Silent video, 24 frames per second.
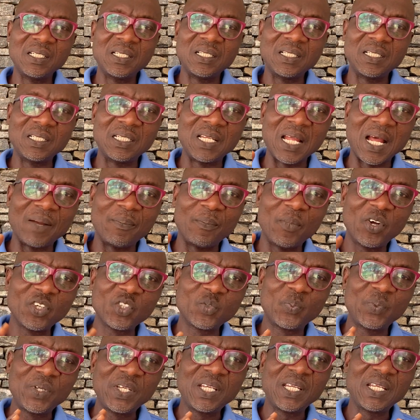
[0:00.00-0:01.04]
there must
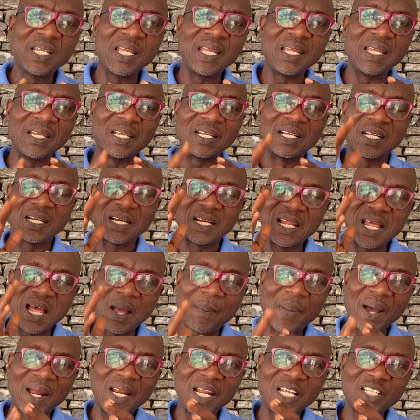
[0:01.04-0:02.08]
be a clear
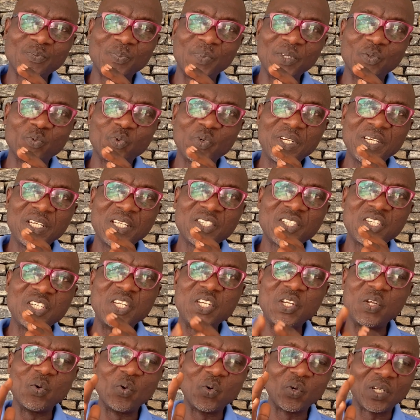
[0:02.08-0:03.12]
balance between this
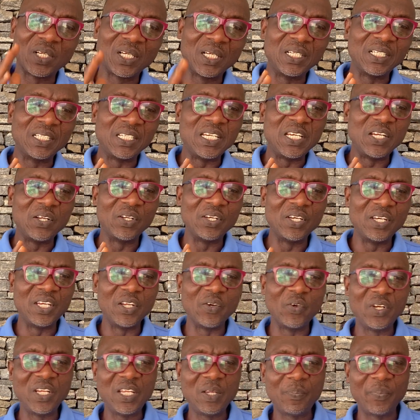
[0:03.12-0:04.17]

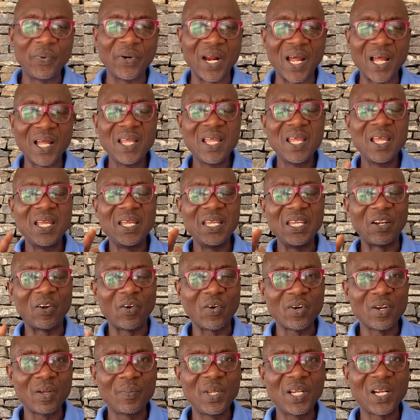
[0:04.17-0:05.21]
neoliberal
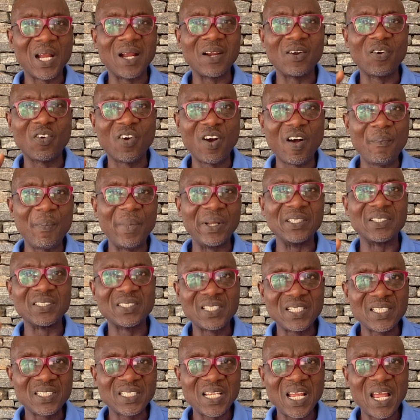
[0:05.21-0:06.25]
economic and government
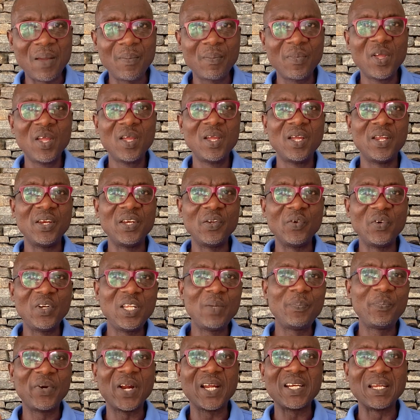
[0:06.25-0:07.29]
system,
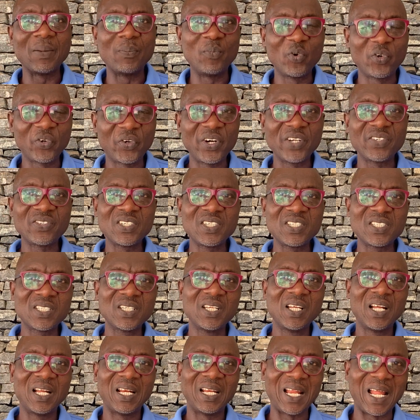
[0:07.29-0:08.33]
neoliberal democracies
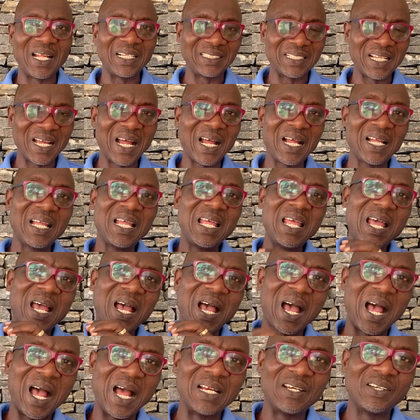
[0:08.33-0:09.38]
like that,
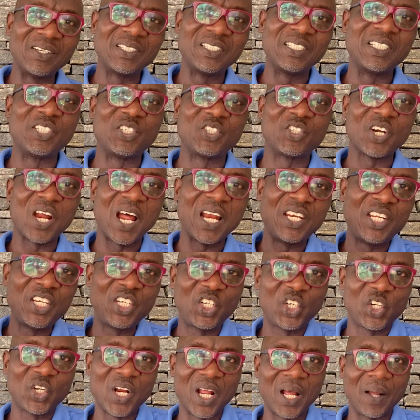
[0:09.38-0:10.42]
and the
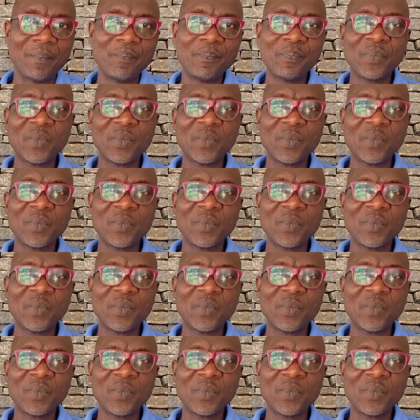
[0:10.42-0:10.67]
traditional